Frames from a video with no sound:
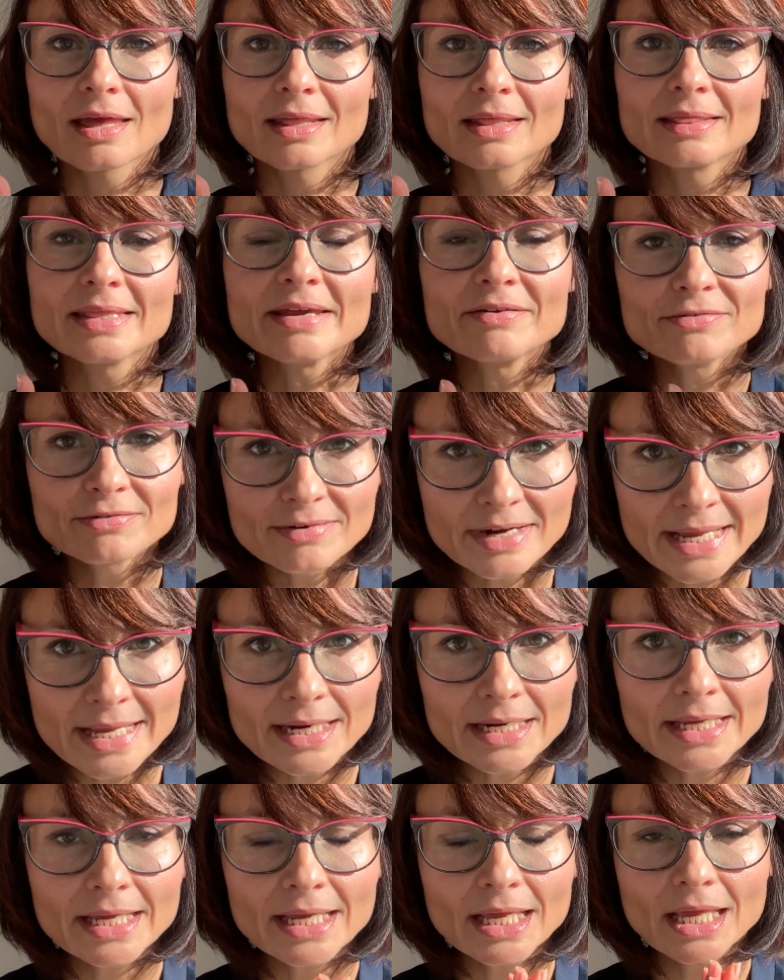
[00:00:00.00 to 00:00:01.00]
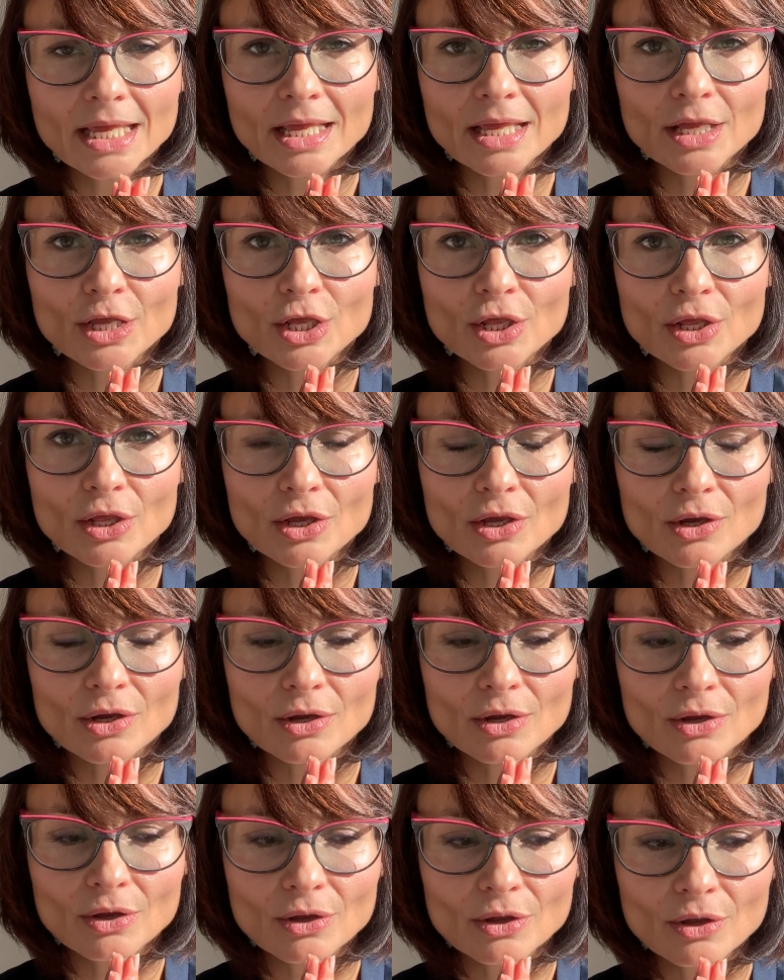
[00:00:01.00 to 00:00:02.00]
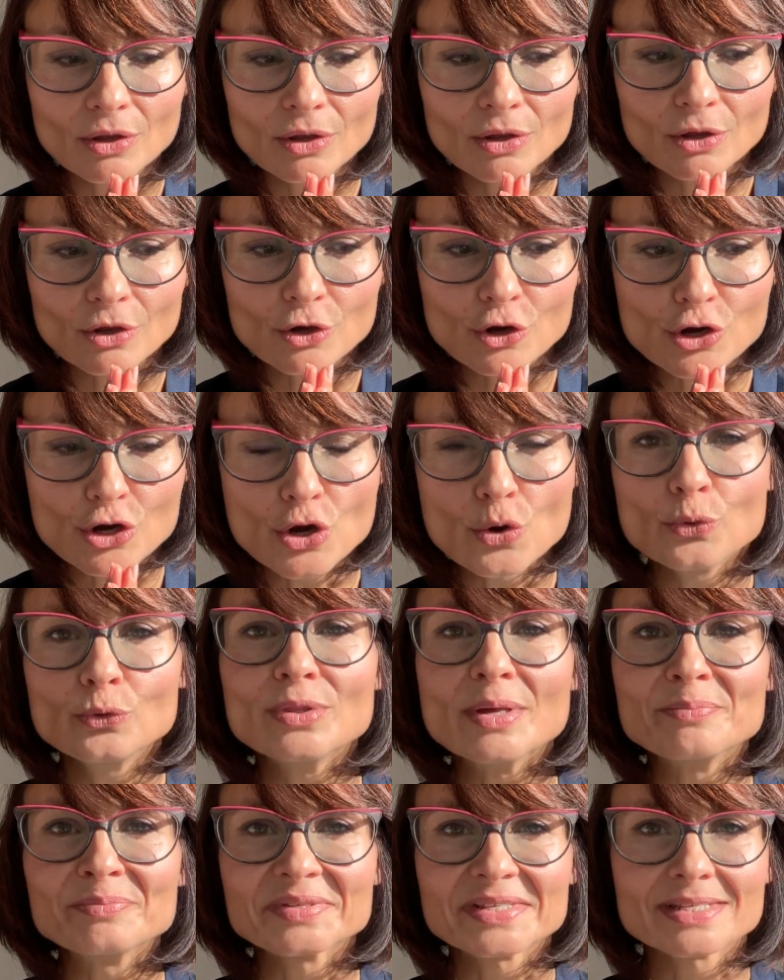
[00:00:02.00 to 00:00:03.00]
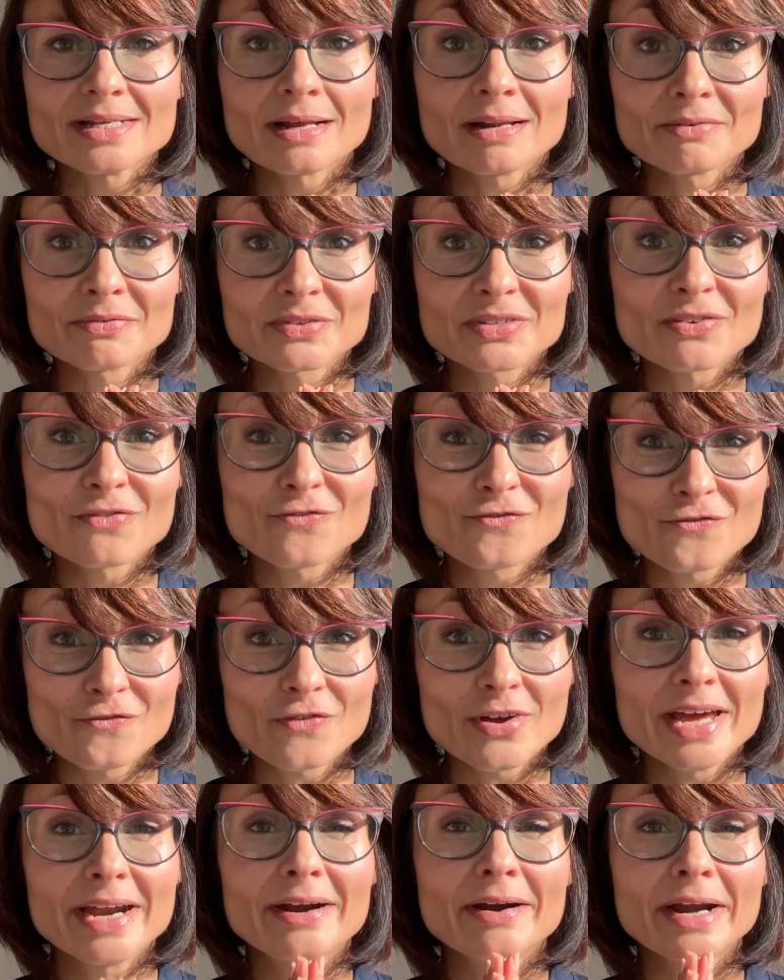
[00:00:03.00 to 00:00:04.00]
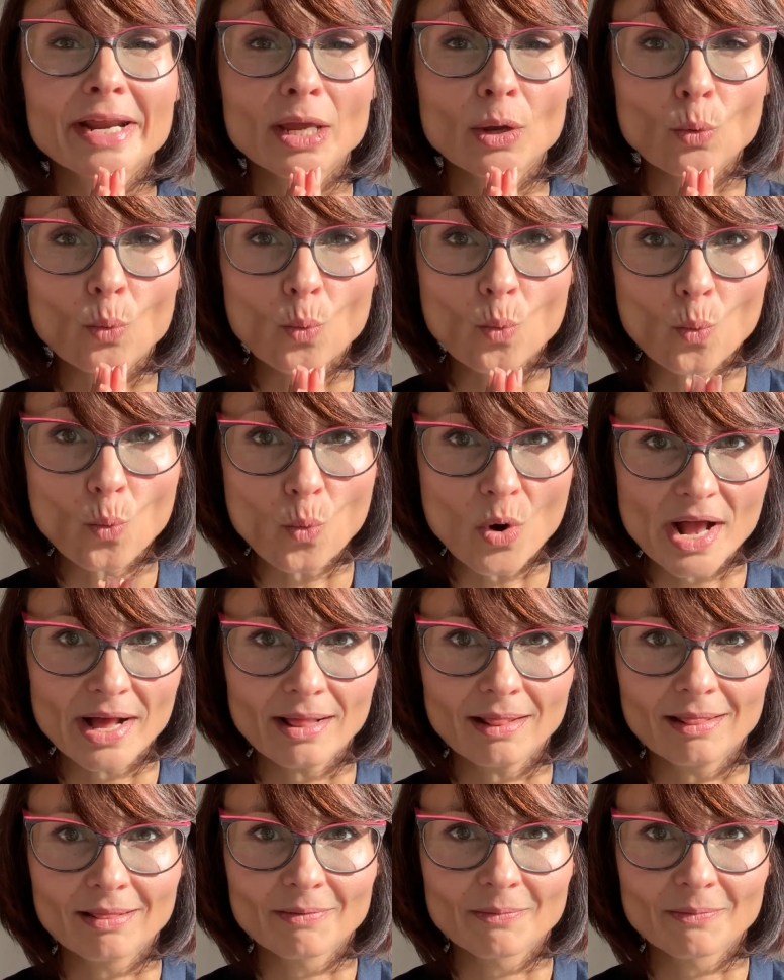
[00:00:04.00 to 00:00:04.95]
They really know themselves very well.